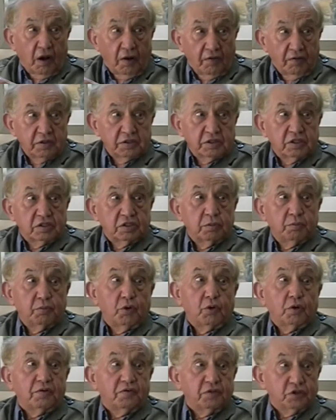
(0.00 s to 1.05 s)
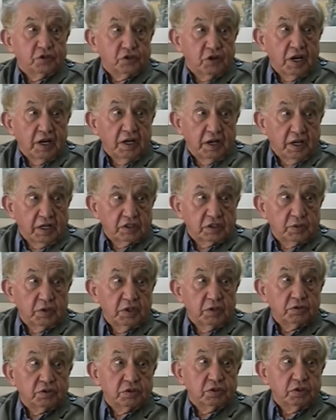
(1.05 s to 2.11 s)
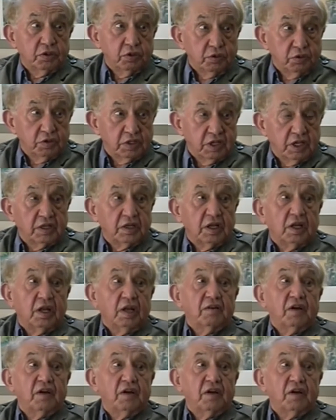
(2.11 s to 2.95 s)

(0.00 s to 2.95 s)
officers aboard for training, so we used to use it